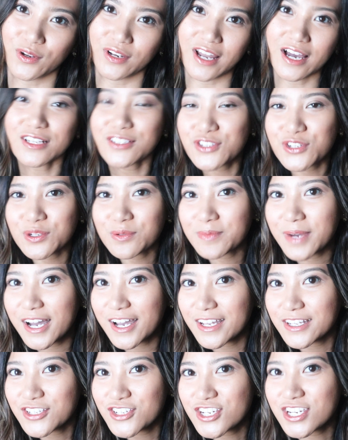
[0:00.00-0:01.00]
Not too
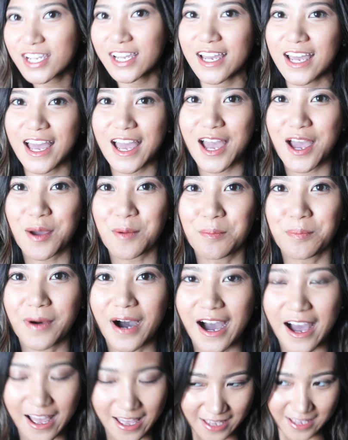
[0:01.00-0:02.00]
much,
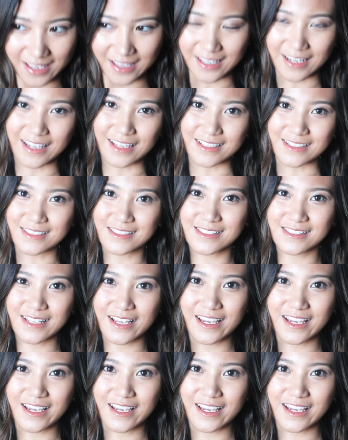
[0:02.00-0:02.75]
but it is